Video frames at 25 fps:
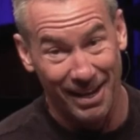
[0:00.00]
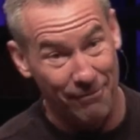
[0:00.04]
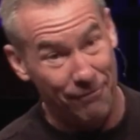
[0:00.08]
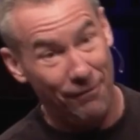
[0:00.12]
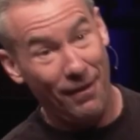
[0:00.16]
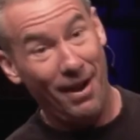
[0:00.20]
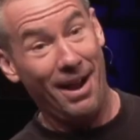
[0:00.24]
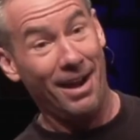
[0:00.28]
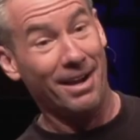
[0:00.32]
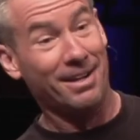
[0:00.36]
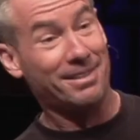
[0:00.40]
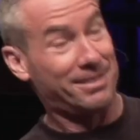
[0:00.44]
In
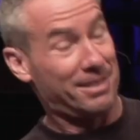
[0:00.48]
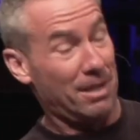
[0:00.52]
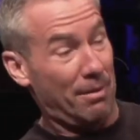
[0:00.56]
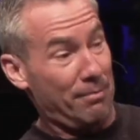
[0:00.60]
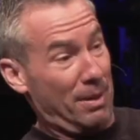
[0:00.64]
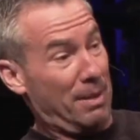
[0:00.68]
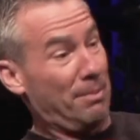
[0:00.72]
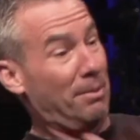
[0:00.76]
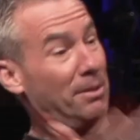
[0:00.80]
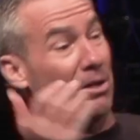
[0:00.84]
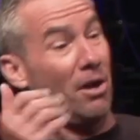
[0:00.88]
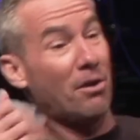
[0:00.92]
fact, some
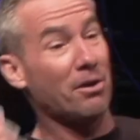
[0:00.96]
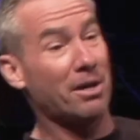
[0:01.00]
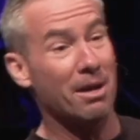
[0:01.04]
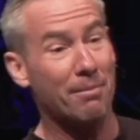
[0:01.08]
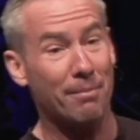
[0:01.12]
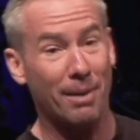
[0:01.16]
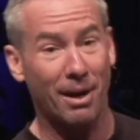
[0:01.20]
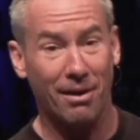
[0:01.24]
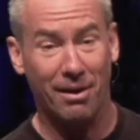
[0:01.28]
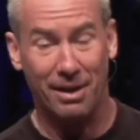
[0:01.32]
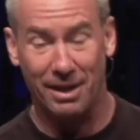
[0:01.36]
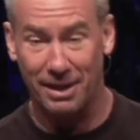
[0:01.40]
people don't
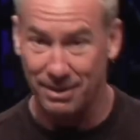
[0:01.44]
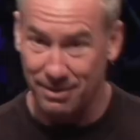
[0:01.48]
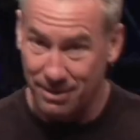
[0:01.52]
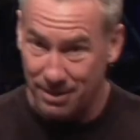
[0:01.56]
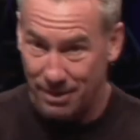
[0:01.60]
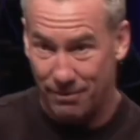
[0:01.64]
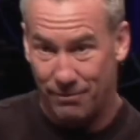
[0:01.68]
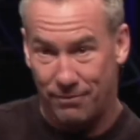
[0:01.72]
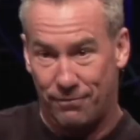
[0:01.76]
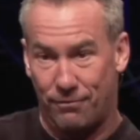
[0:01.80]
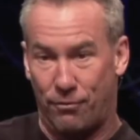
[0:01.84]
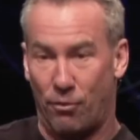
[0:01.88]
get
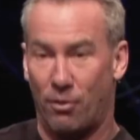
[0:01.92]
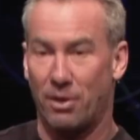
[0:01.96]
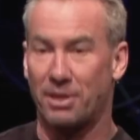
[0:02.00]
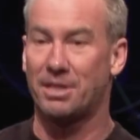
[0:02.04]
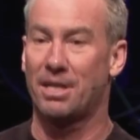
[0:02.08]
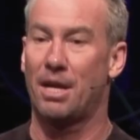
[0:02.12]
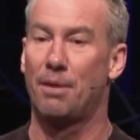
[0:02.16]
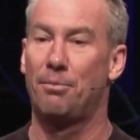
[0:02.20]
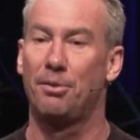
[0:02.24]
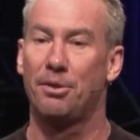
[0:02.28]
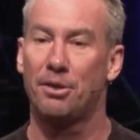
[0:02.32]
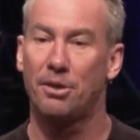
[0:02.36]
married. For
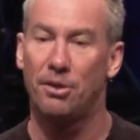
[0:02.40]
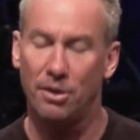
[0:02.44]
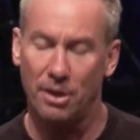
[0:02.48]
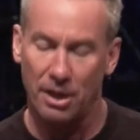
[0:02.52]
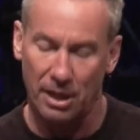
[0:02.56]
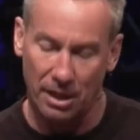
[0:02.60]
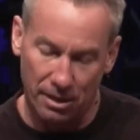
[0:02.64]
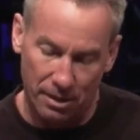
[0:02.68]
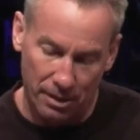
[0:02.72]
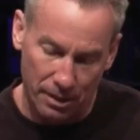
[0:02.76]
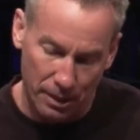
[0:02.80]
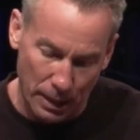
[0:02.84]
example, the
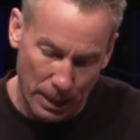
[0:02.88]
eunuch.